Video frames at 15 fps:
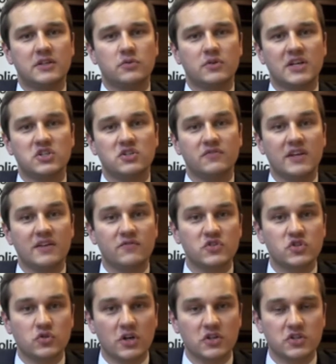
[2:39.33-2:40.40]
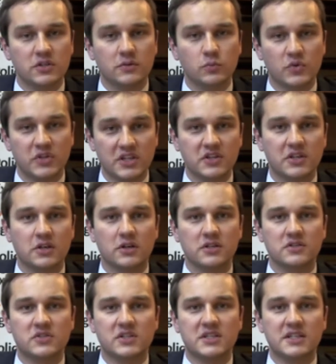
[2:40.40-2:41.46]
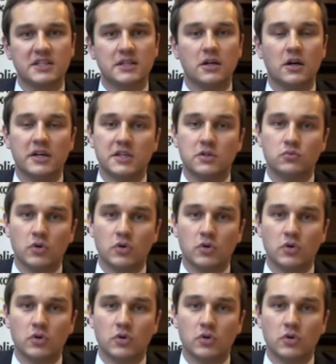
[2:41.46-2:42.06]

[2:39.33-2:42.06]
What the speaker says: creation of infrastructure within the garden city, i.e.